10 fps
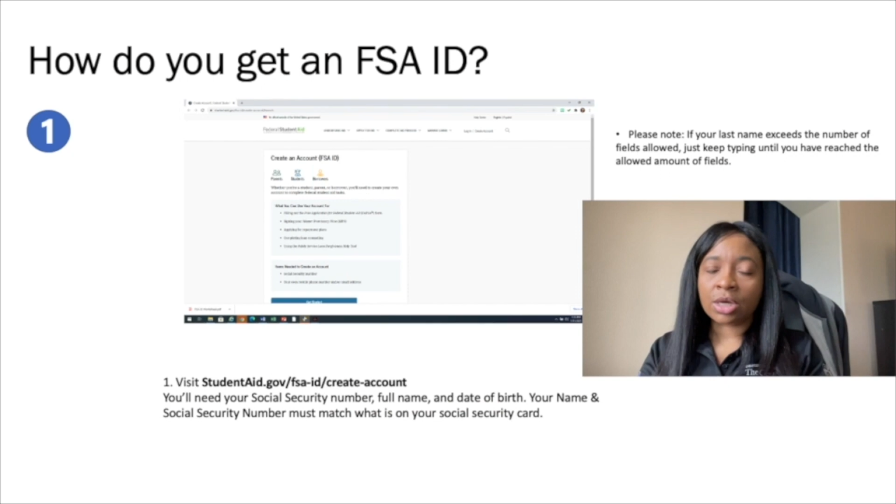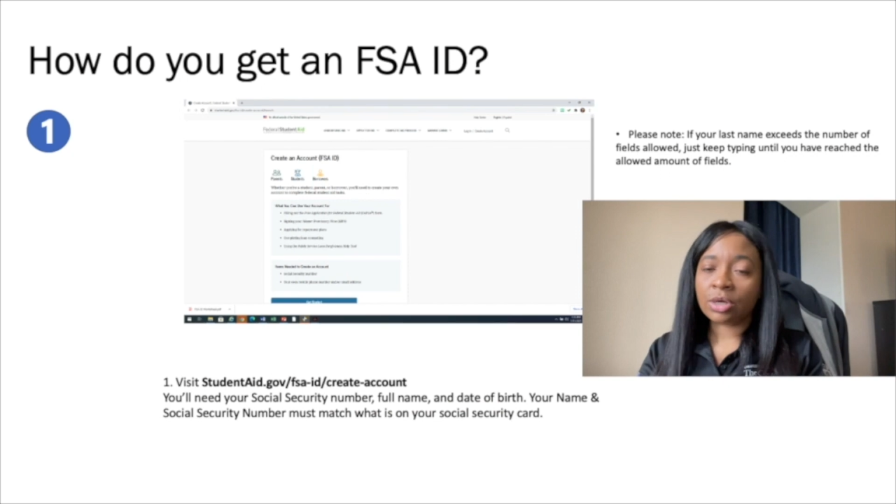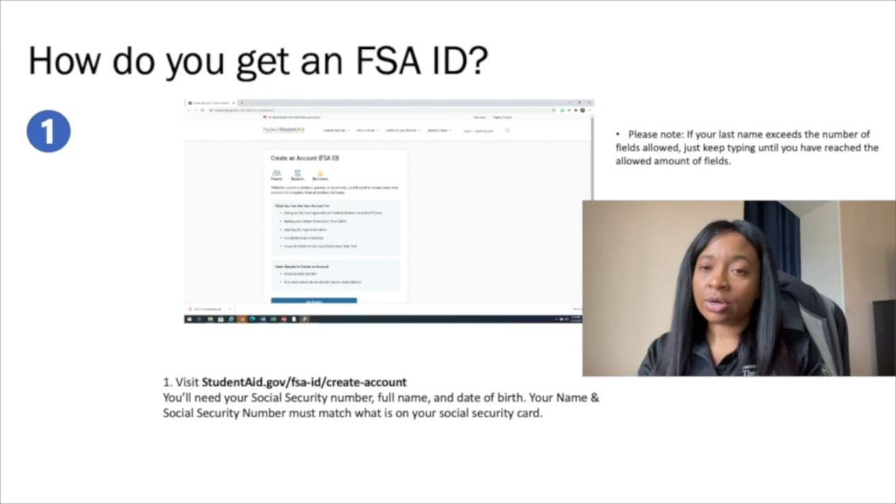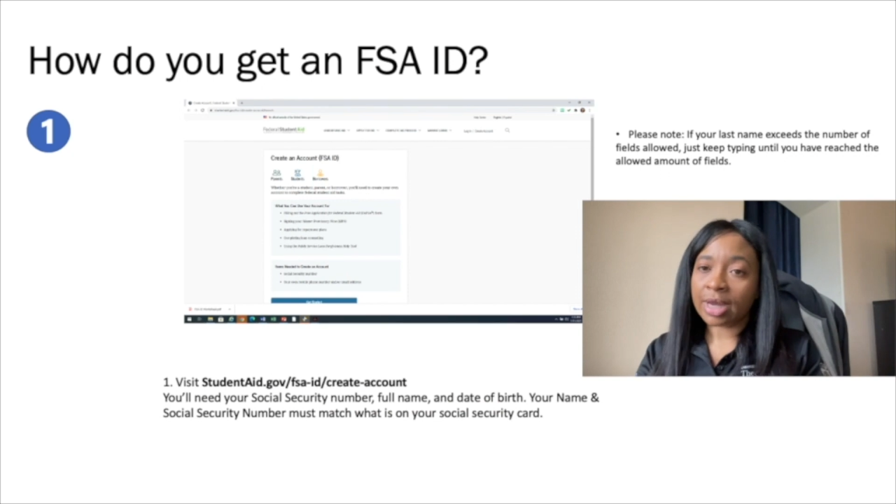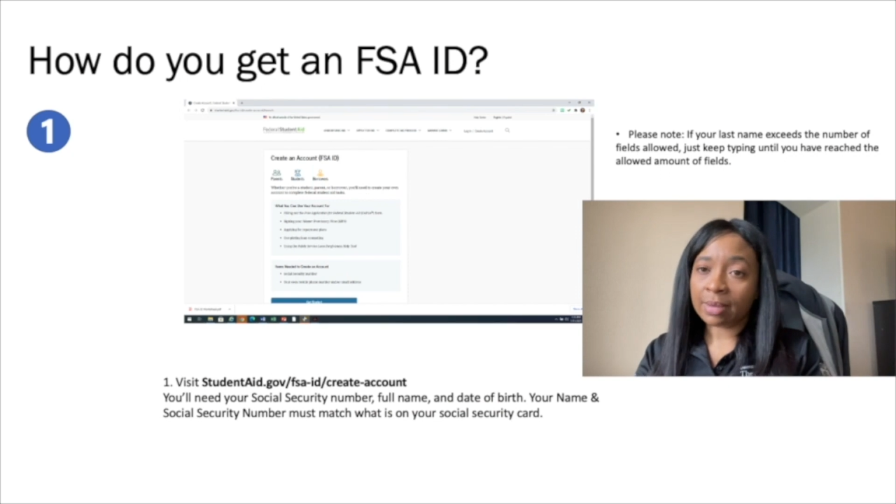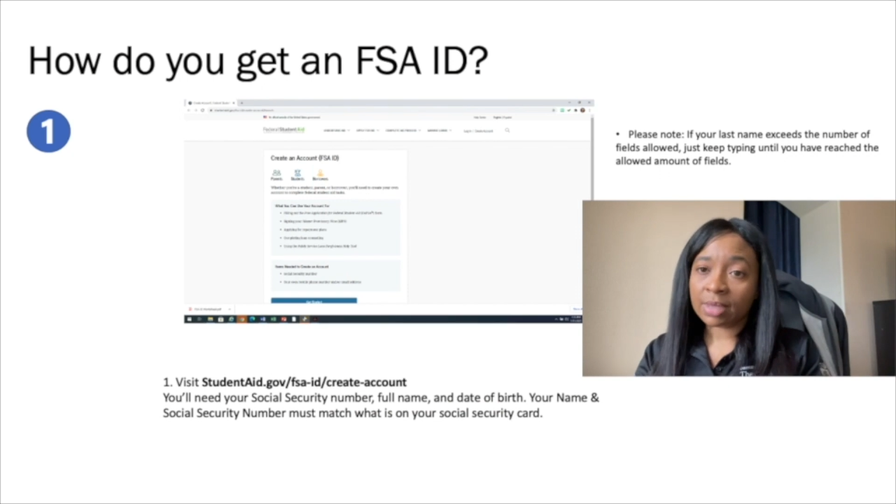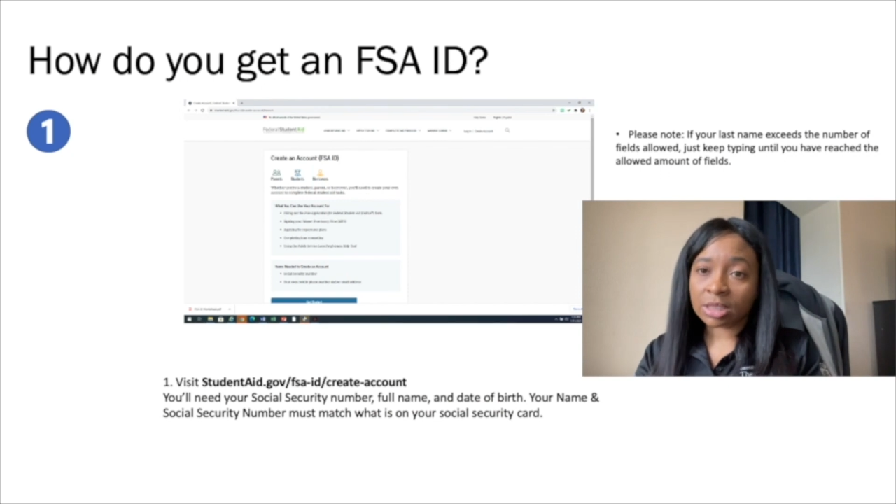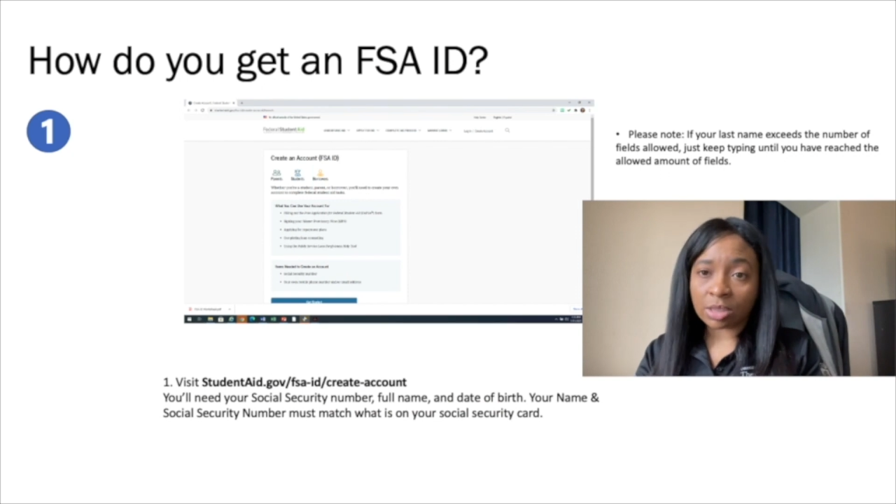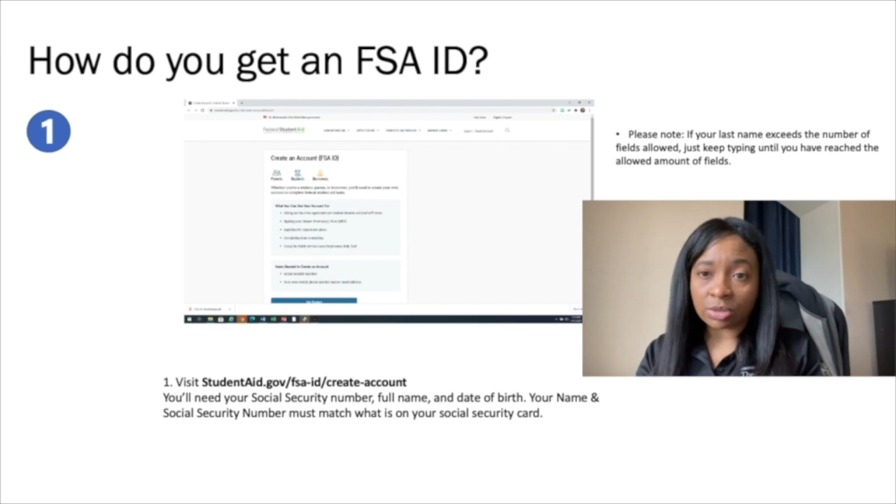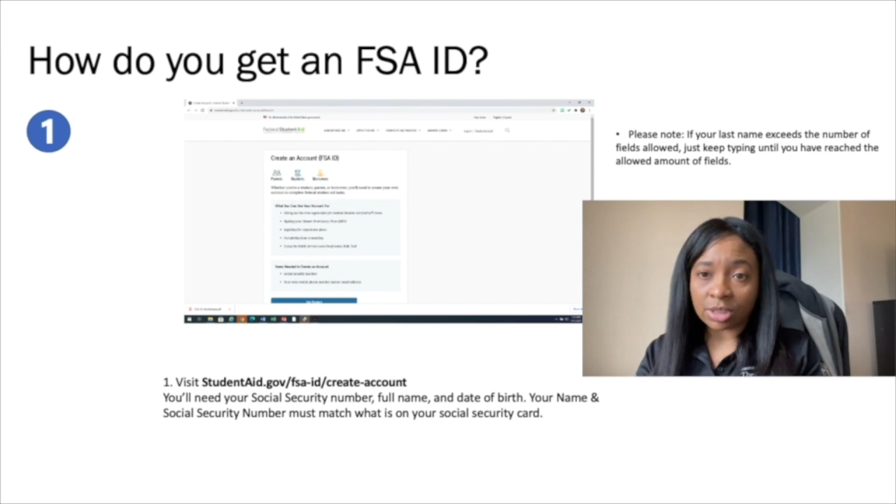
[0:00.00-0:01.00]
Your name
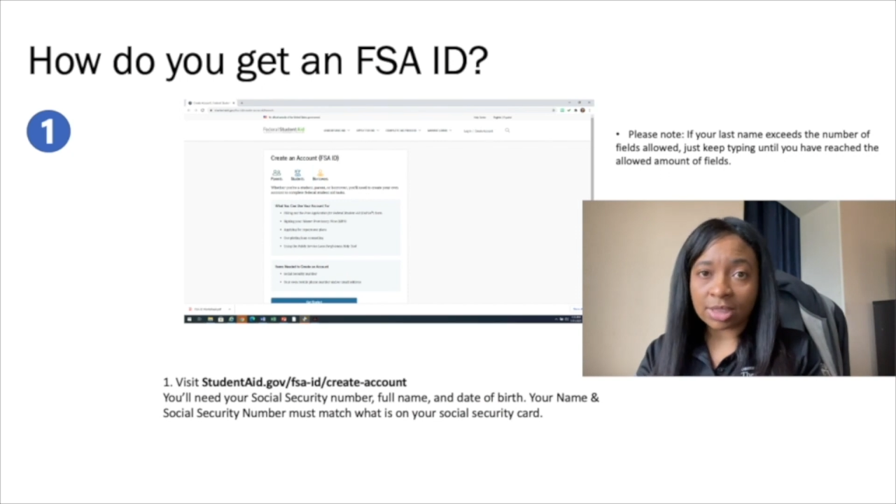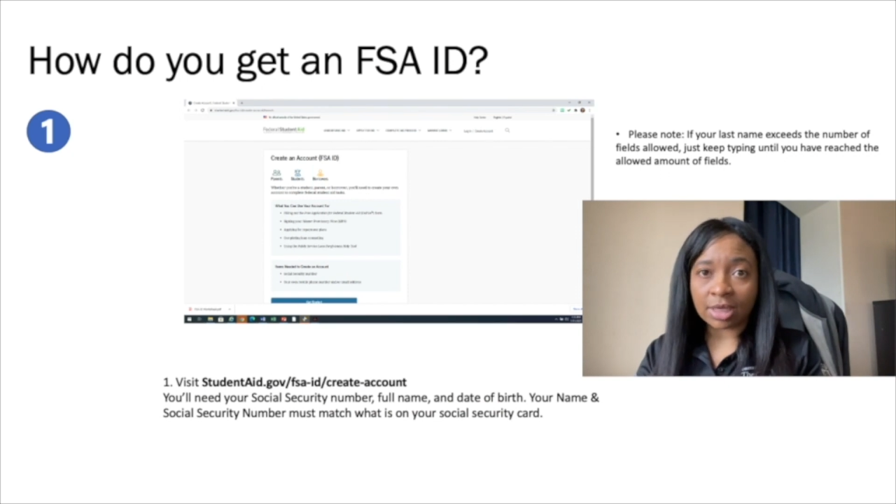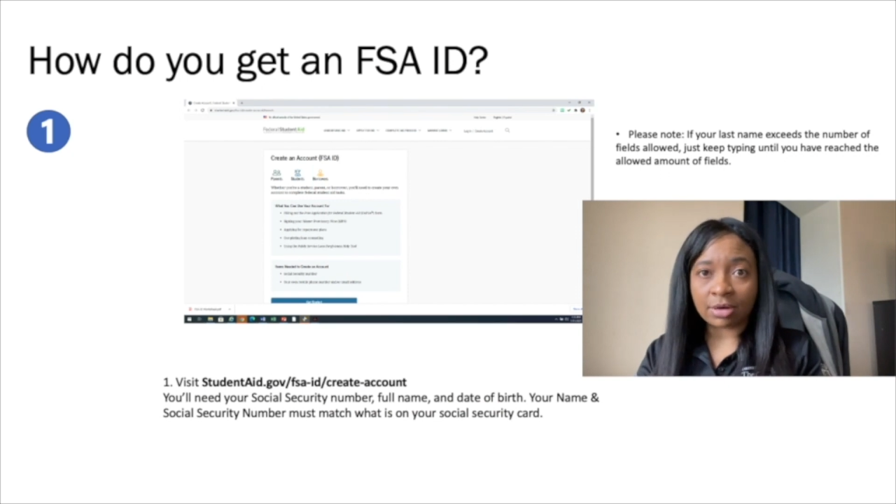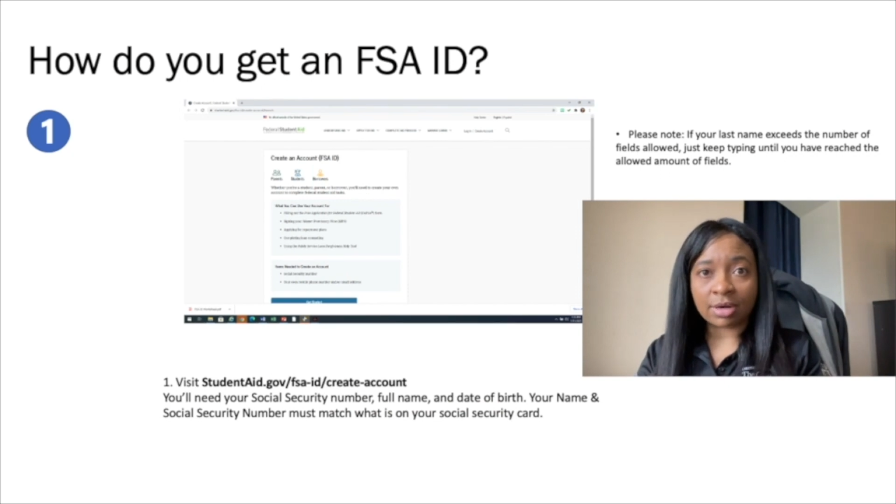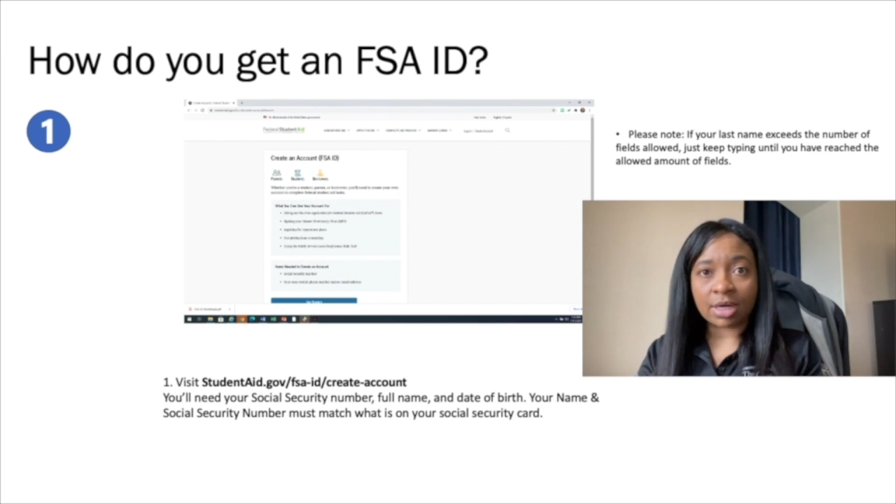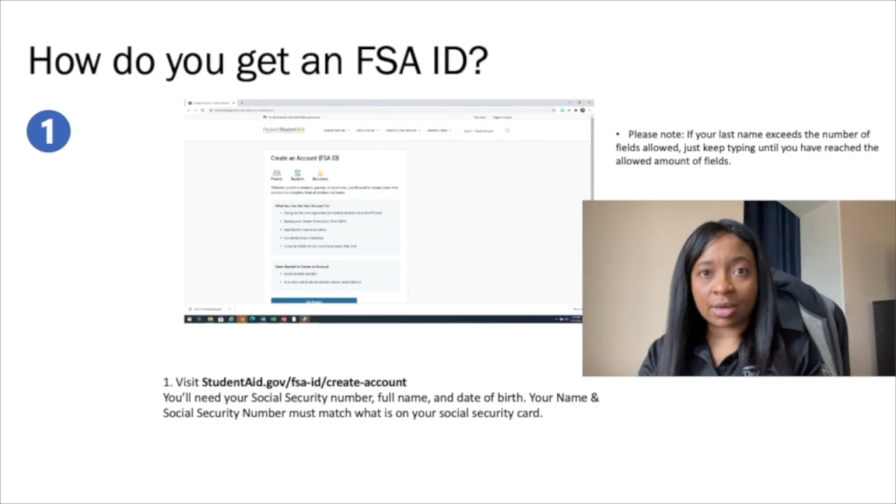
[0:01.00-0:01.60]
and social security